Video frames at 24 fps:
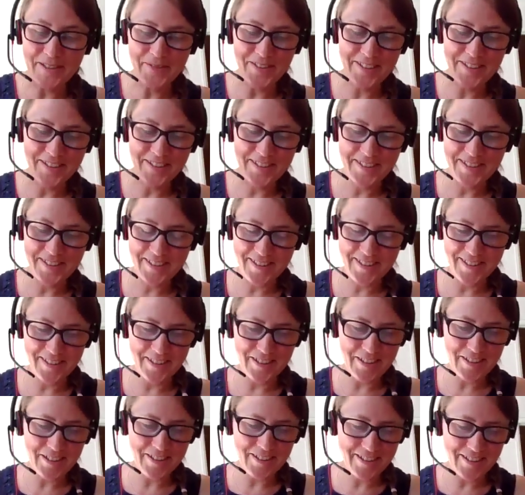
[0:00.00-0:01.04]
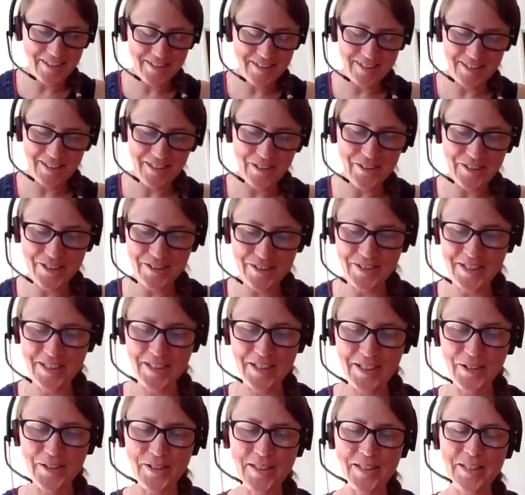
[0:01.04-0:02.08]
I mean, it's a lot of
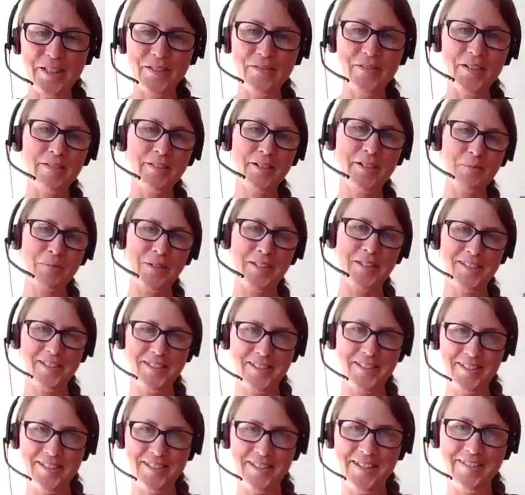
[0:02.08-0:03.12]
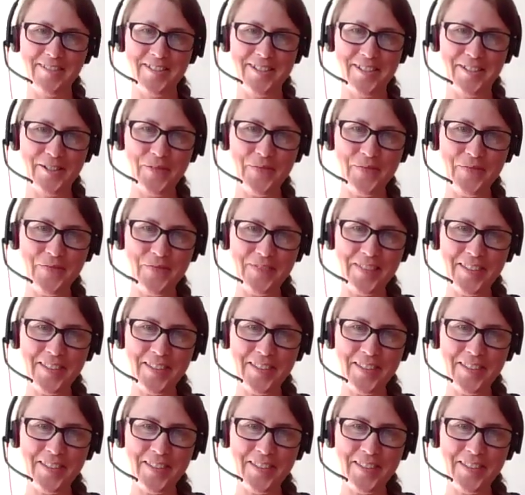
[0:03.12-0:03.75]
skills, isn't it? Very specialist area.